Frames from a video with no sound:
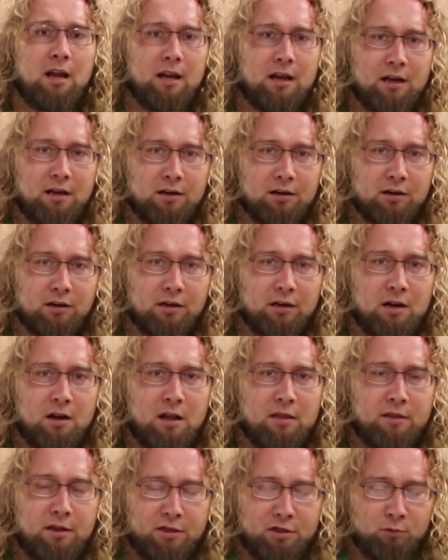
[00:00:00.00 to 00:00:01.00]
Here,
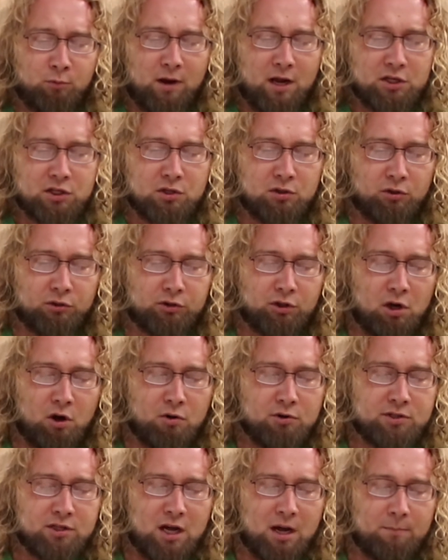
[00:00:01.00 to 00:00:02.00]
the threshold
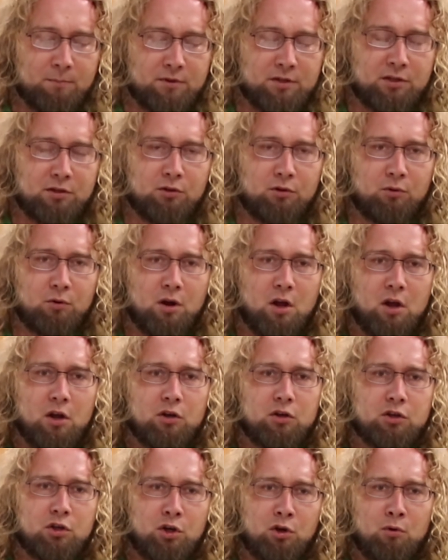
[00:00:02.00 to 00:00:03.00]
goes up to
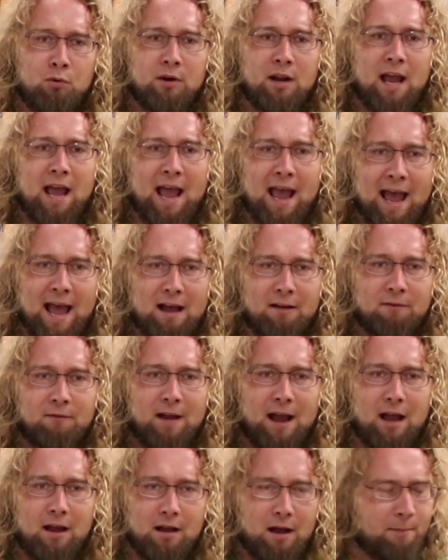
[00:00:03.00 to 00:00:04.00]

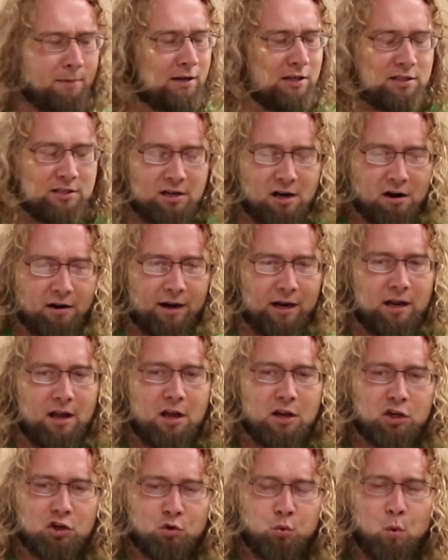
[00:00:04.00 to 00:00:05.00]

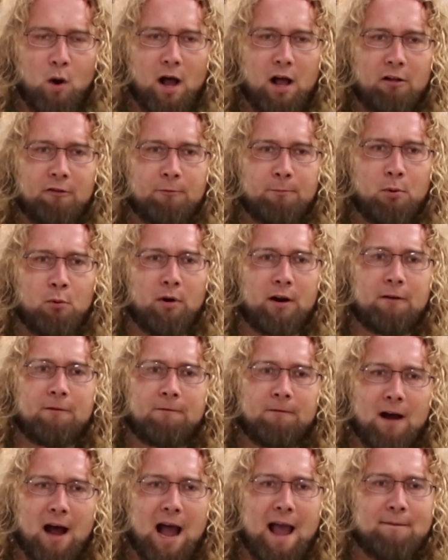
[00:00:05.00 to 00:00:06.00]

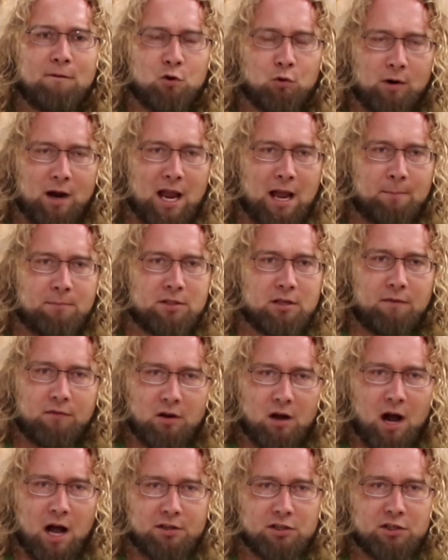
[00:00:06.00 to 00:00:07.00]
12.5 grams of
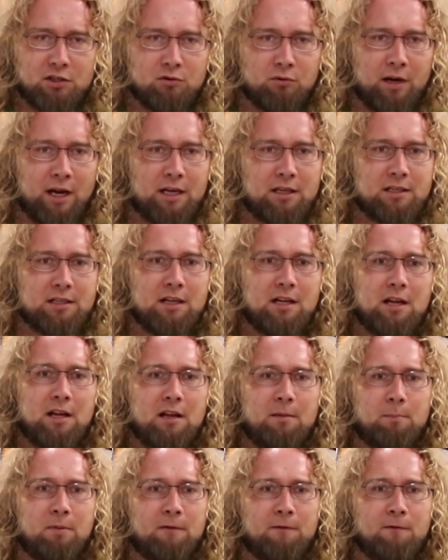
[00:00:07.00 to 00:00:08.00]
concentrates
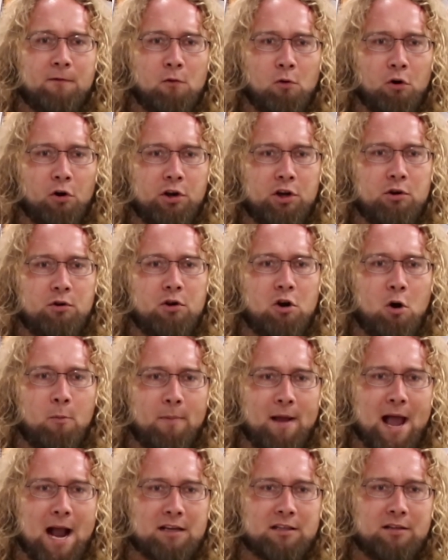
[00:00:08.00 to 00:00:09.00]
before you go
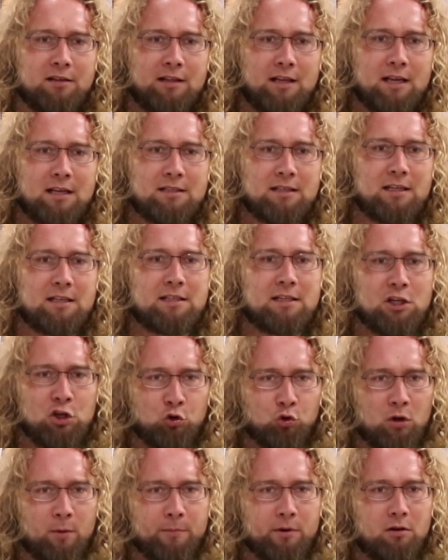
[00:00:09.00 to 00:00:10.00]
back to the existing
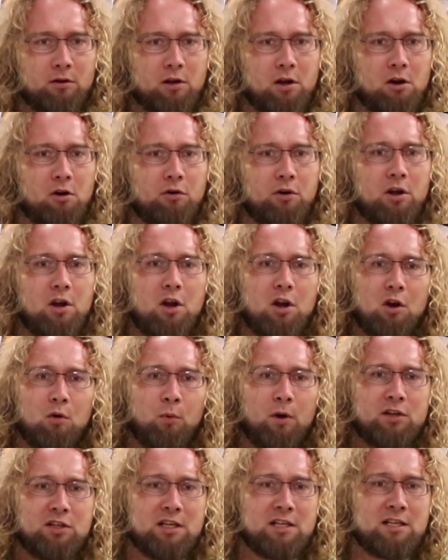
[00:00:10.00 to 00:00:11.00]
criminal code,
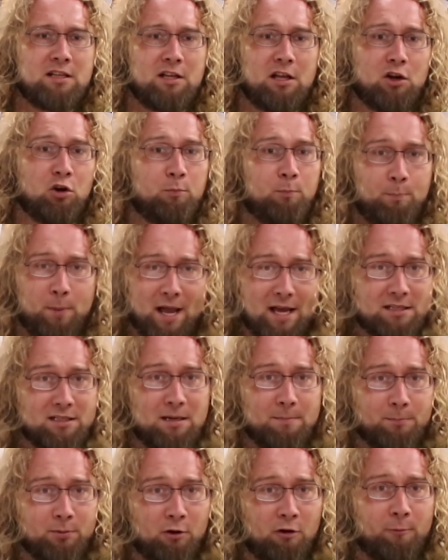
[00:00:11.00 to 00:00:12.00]
which isn't the best
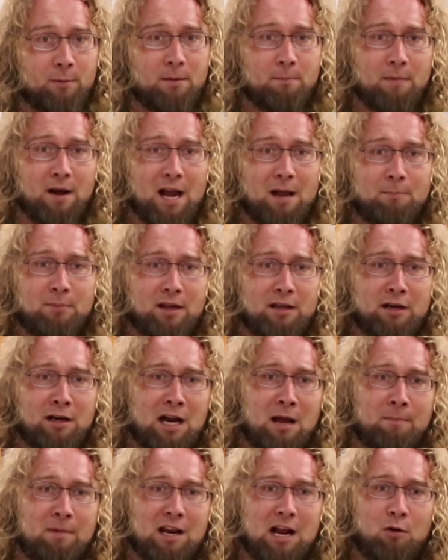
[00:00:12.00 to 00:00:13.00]
improvement, in my opinion.
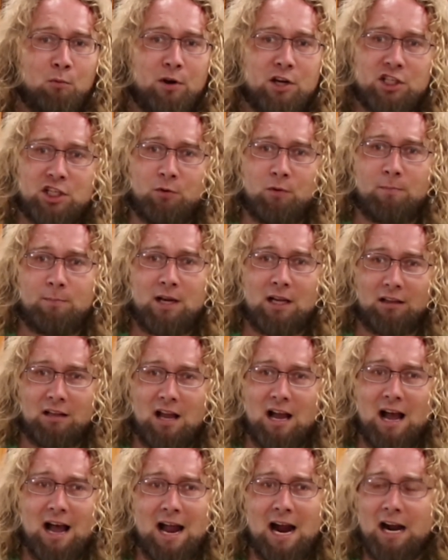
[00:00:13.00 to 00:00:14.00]
I mean, I wish it would be a
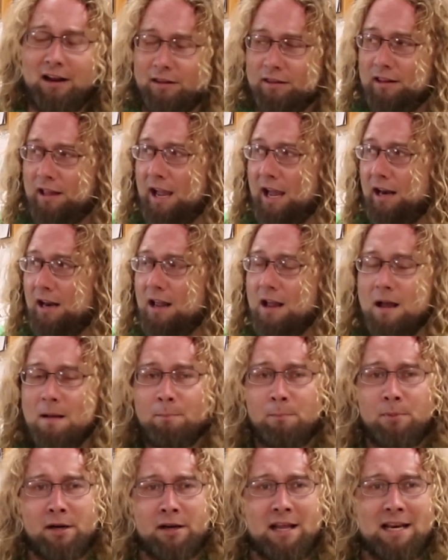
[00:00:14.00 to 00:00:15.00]
lot higher than that,
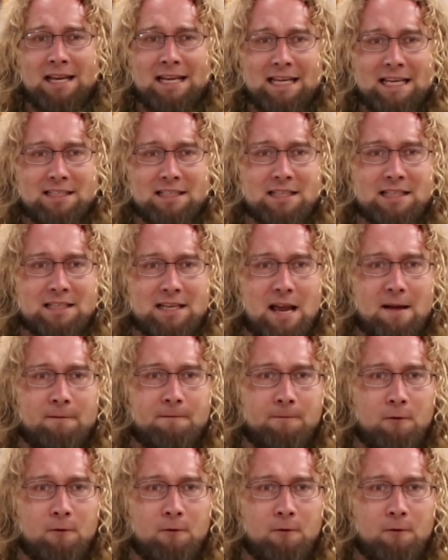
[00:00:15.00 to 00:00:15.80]
but it is a step